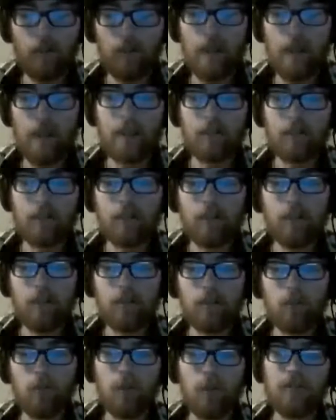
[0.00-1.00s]
letting you
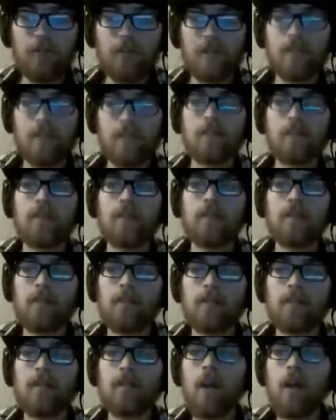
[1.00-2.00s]
know. We're just
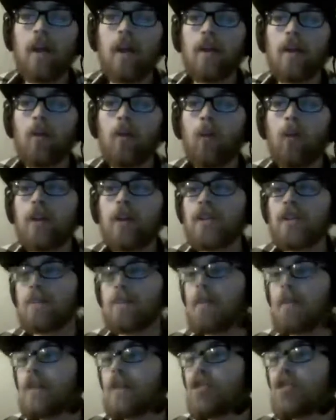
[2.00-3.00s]

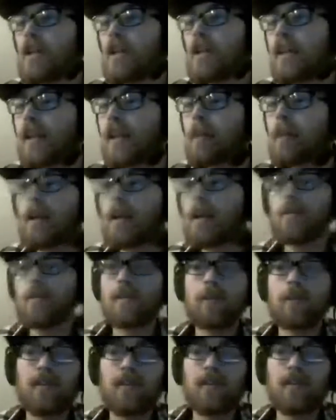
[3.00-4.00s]
mentioning that it might be
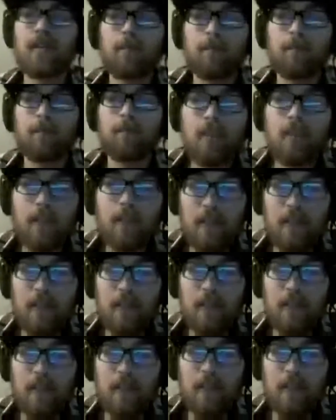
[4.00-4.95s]
a possibility,